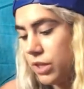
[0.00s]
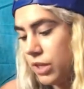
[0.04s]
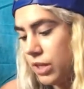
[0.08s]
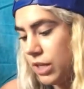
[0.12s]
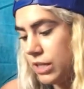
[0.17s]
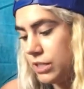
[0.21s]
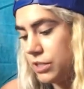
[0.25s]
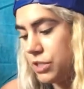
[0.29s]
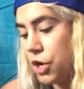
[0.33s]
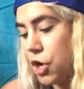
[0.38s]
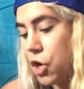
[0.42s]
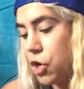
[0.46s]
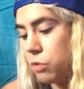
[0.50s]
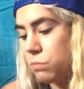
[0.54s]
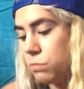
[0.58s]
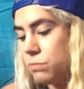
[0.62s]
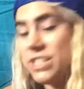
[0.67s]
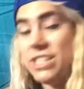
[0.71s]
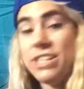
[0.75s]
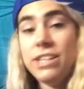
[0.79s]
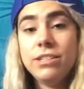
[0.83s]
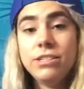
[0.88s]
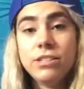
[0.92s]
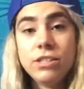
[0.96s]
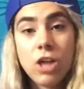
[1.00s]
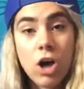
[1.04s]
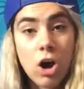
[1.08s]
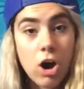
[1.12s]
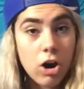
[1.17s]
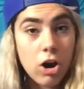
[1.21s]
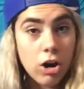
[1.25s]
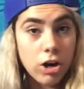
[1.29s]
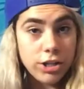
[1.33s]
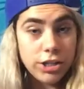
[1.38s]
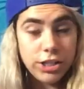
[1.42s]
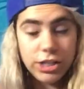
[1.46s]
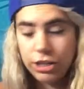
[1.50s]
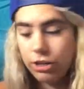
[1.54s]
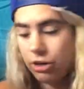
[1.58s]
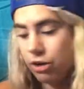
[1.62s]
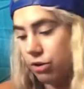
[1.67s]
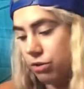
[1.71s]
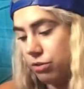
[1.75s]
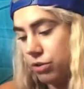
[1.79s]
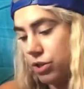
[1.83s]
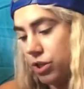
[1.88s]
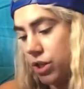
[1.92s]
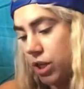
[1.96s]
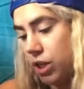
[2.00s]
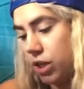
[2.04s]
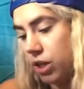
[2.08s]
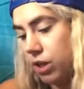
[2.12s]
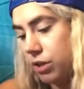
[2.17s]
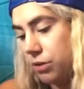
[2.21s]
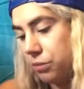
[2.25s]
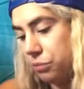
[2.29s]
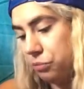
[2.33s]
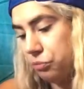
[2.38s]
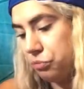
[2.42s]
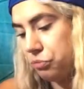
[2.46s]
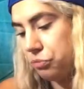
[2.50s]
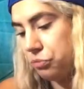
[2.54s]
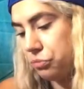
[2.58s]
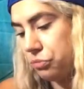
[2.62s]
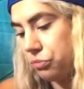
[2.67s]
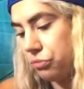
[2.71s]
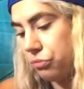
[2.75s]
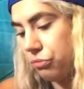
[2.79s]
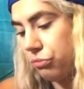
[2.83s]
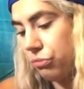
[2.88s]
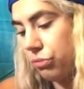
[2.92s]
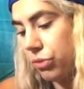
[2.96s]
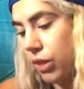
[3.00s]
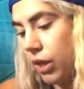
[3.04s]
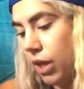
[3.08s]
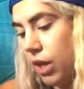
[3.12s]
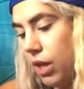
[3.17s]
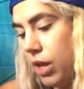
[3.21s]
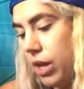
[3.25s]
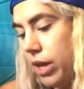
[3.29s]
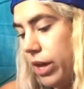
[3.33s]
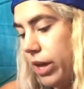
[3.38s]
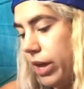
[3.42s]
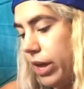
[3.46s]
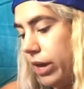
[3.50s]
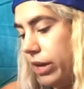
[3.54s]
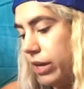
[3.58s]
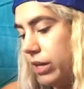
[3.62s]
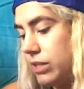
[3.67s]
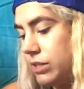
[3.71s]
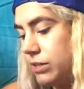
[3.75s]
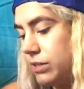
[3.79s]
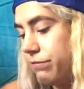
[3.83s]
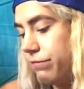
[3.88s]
His home sea is the Arctic Ocean. And his